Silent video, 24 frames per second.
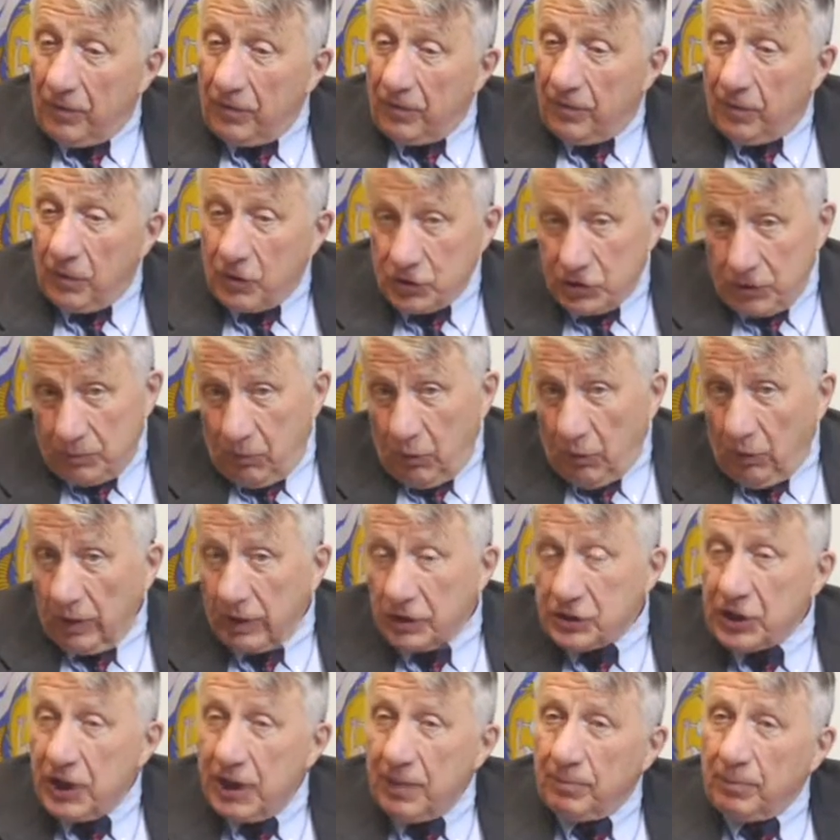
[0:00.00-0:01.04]
For some more
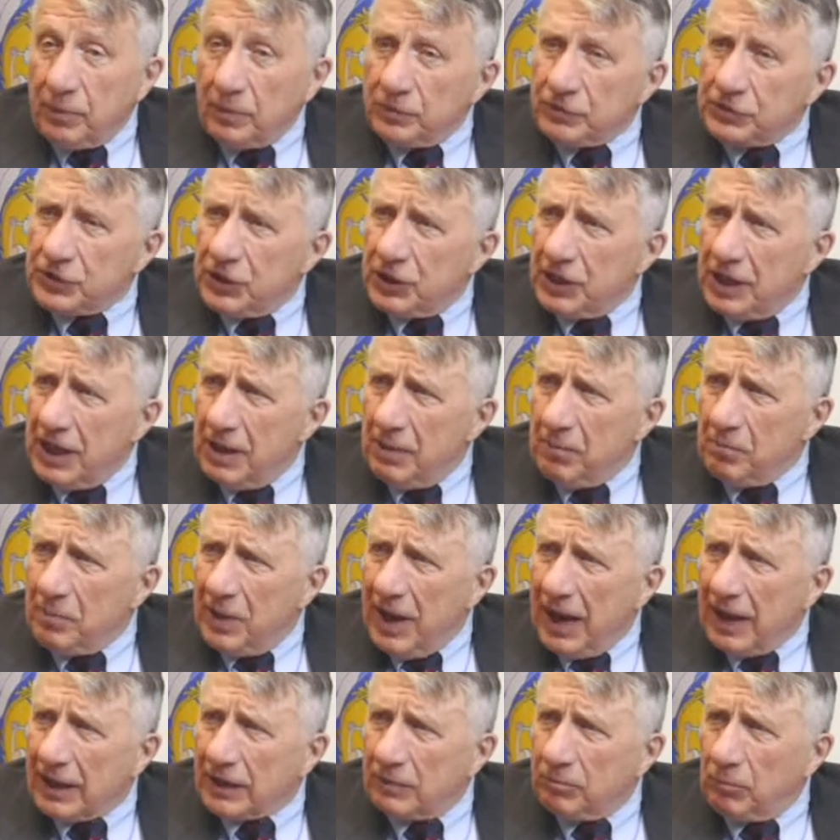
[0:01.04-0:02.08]
examples that
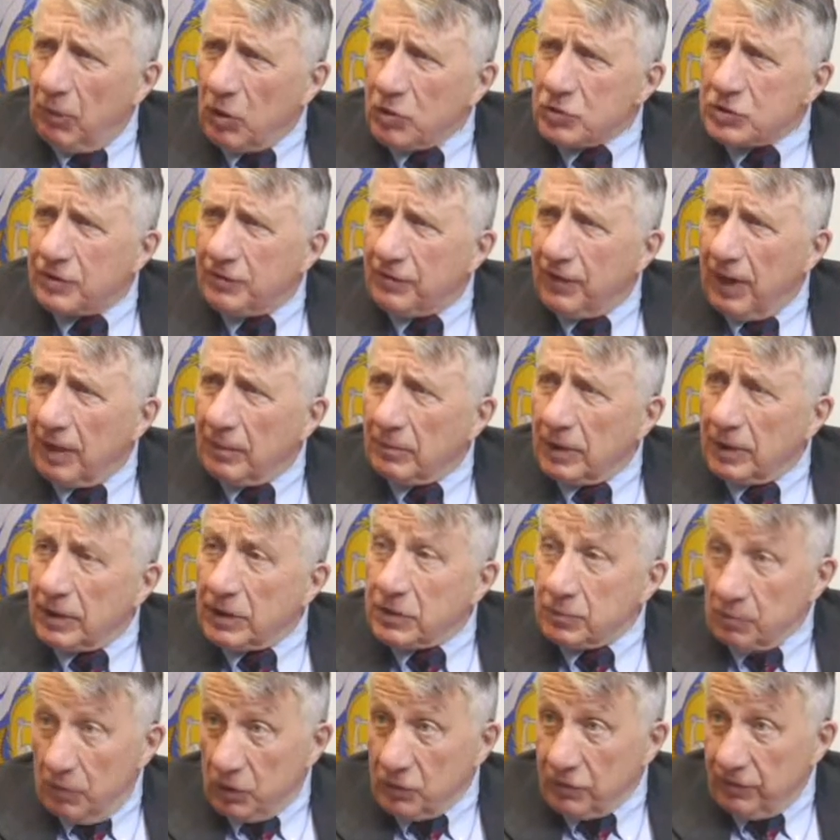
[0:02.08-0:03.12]
impact most
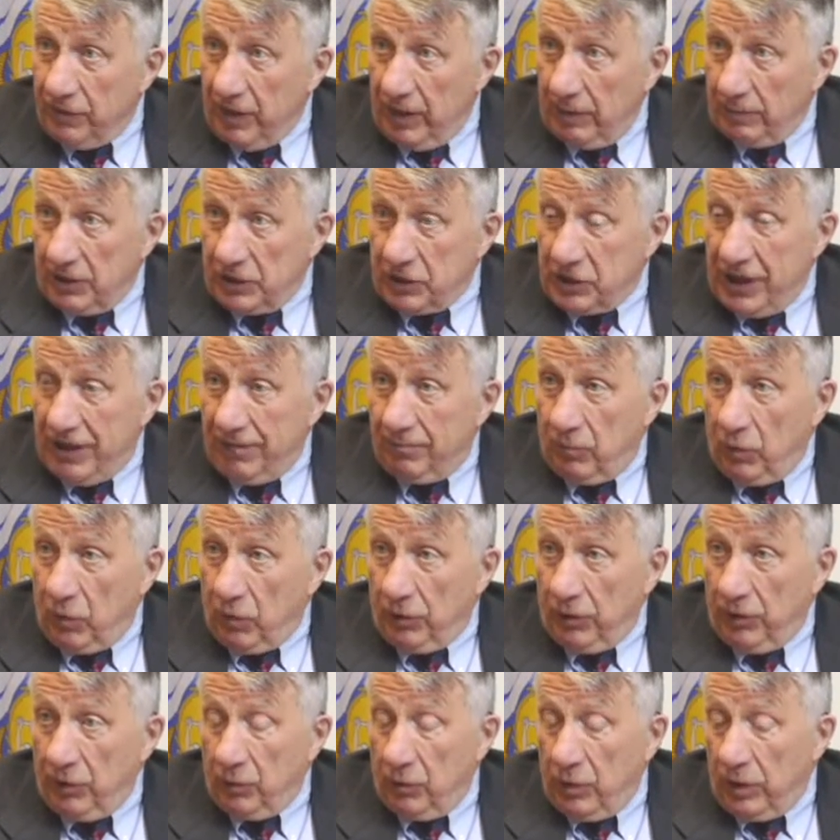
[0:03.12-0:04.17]
families have
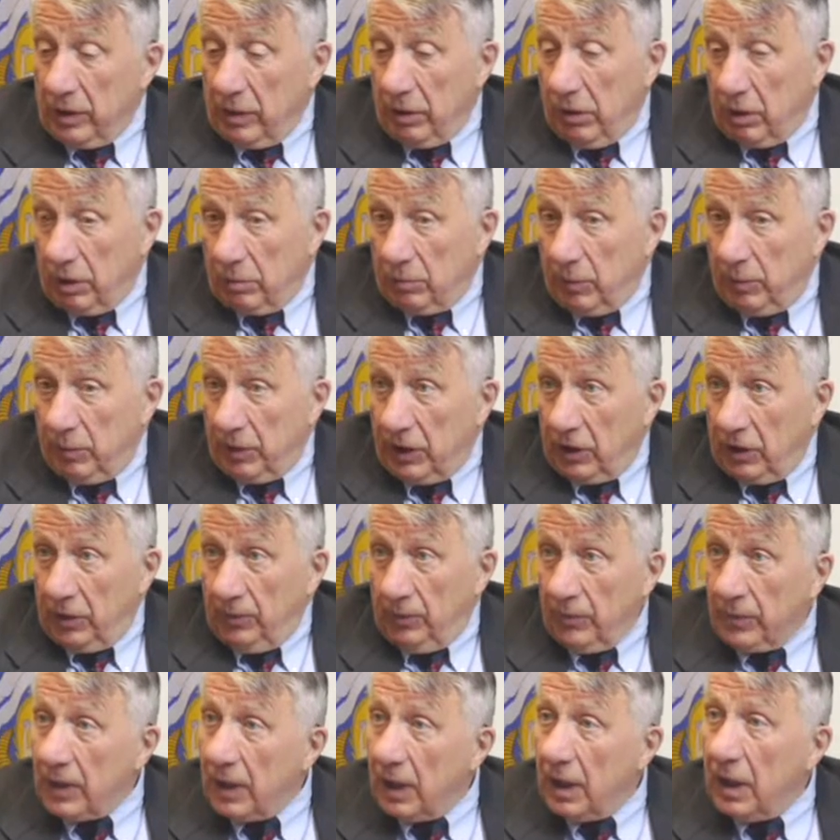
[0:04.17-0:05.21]
more than one
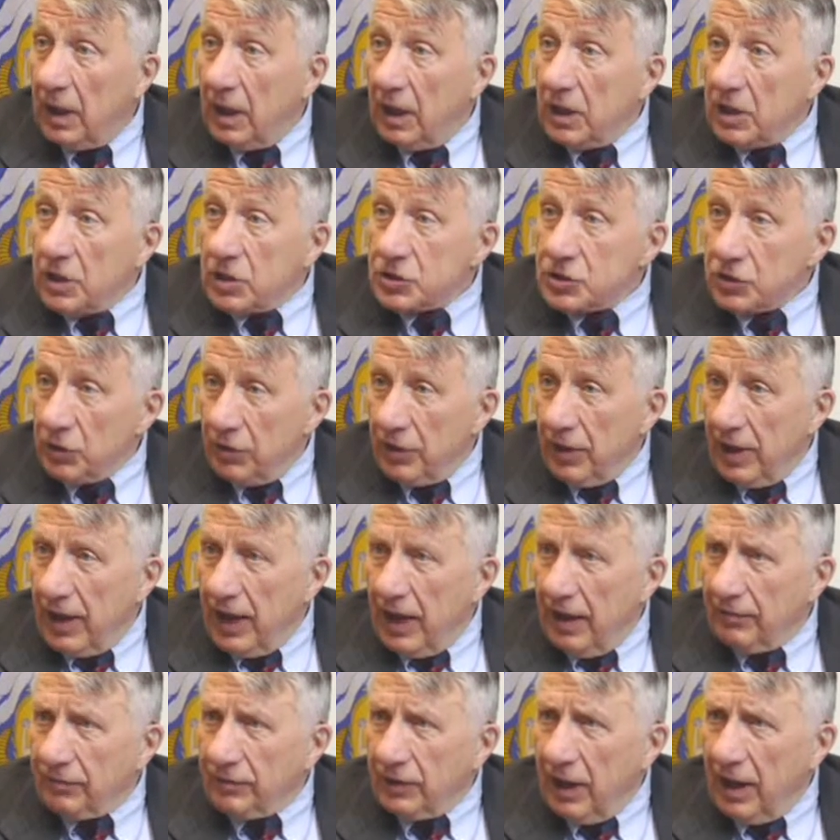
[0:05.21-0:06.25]
automobile, so they
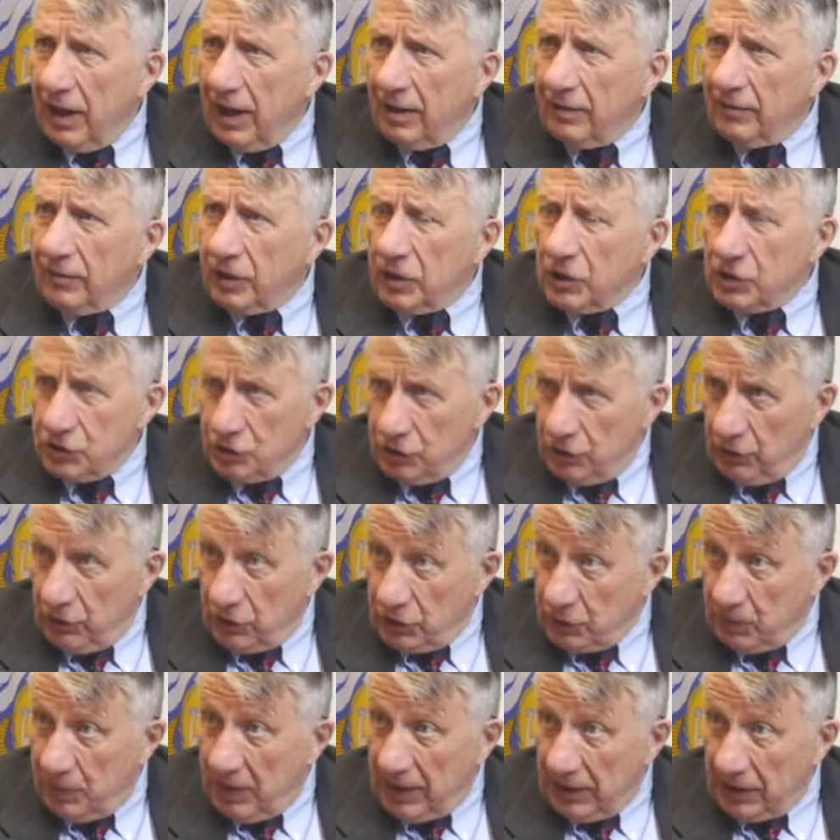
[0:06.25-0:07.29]
have to have an
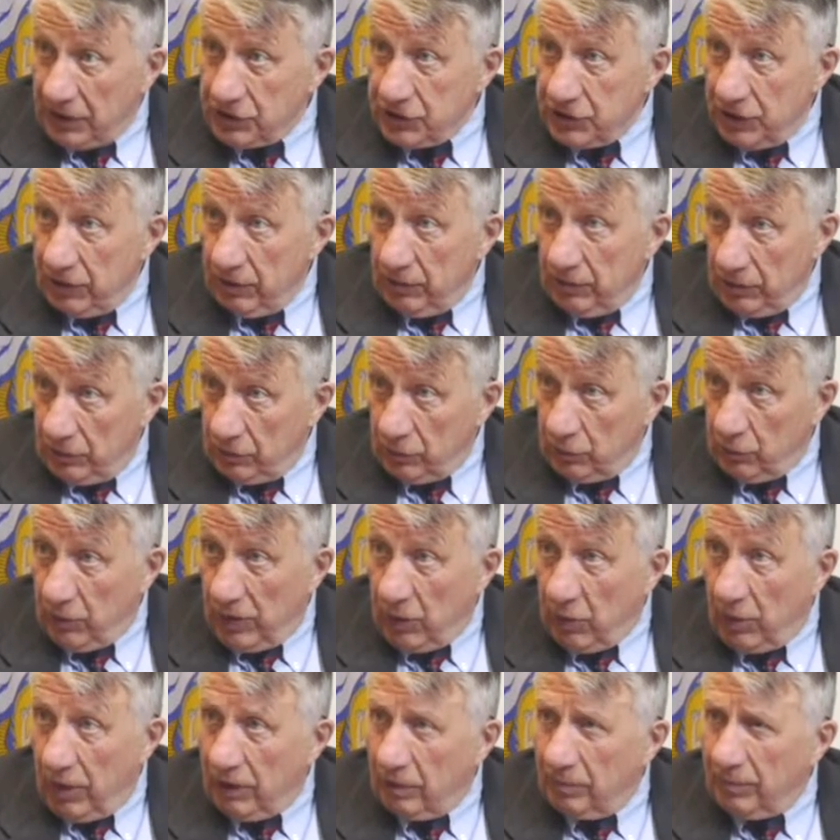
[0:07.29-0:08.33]
insurance policy
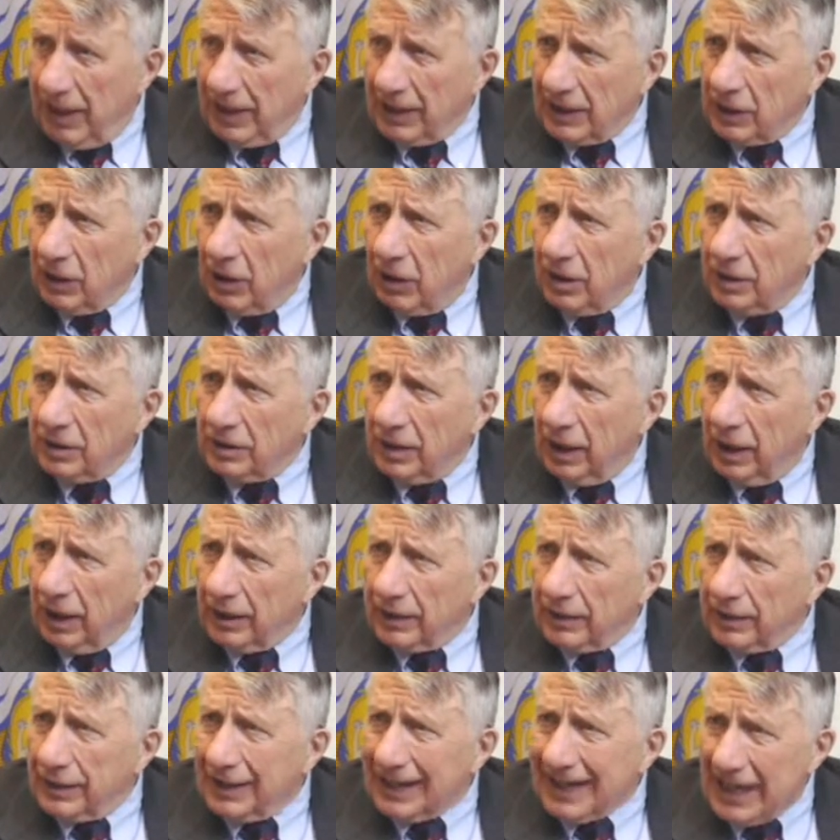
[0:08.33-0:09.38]
required by law
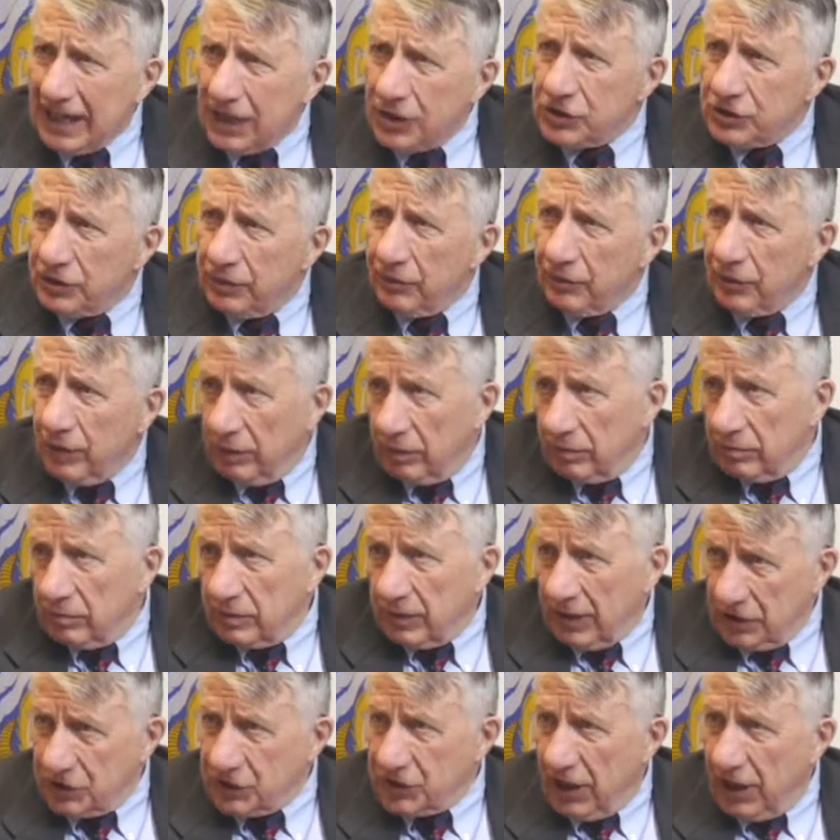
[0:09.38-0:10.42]
on each of their,
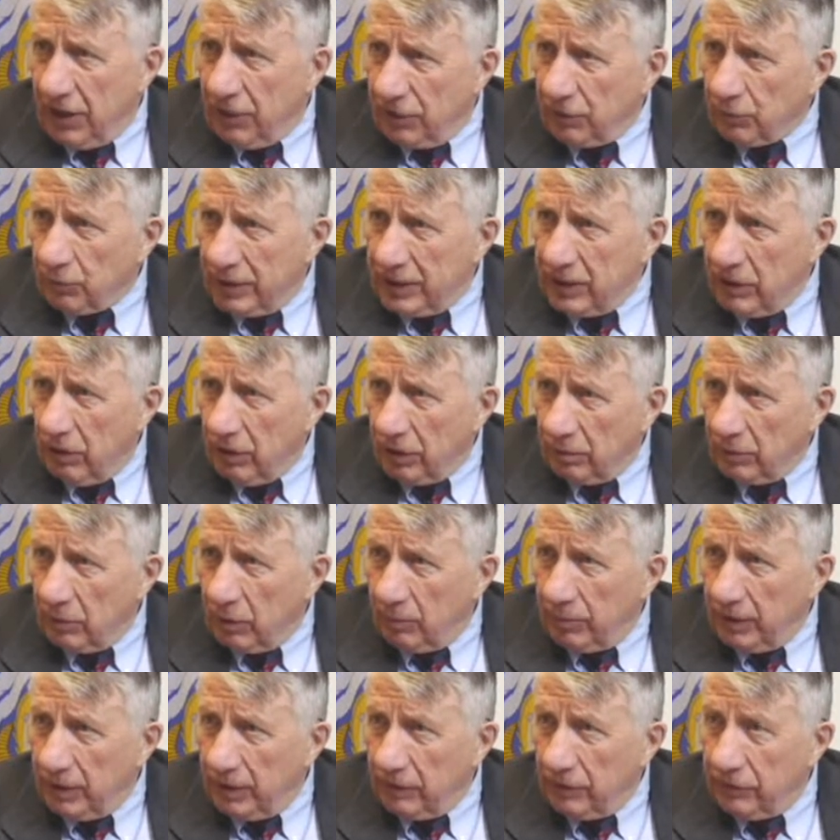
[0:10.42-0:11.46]
let's say, 3
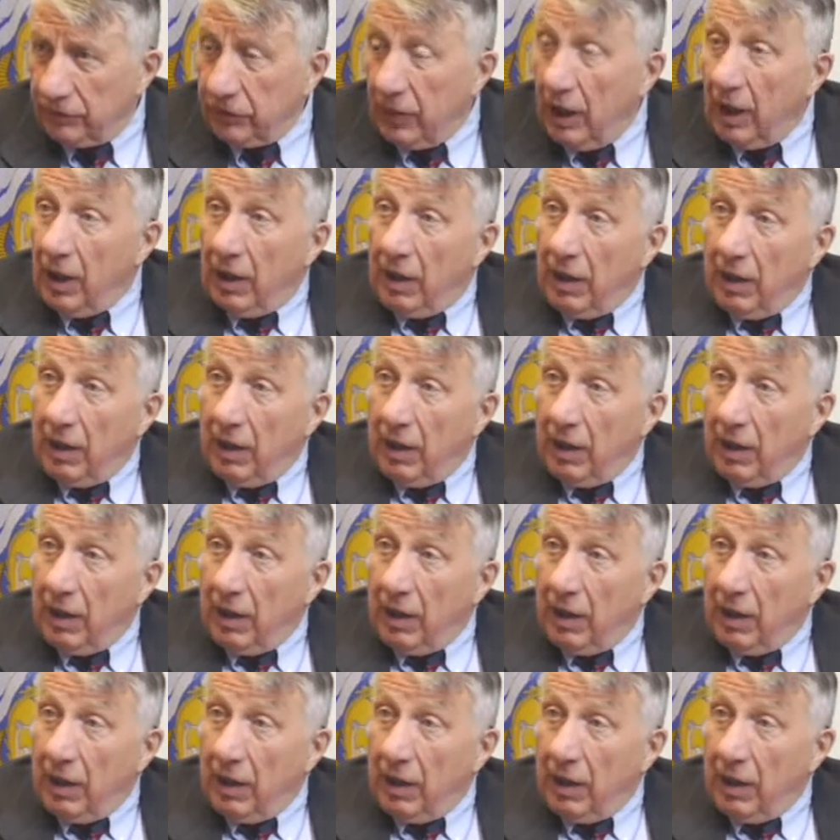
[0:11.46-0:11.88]
automobiles.